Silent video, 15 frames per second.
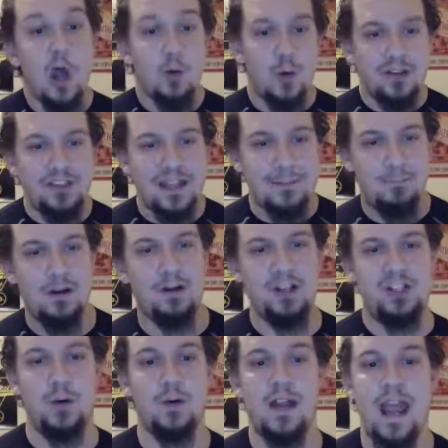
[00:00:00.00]
With the
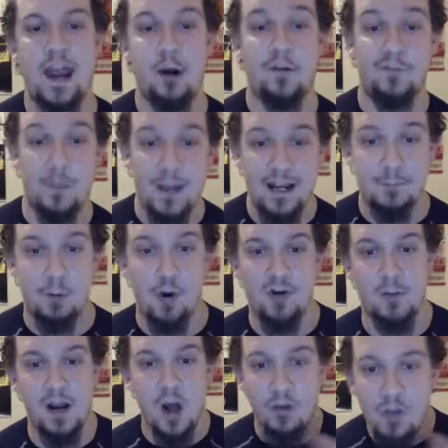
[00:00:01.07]
ability to inherit from any Pokemon,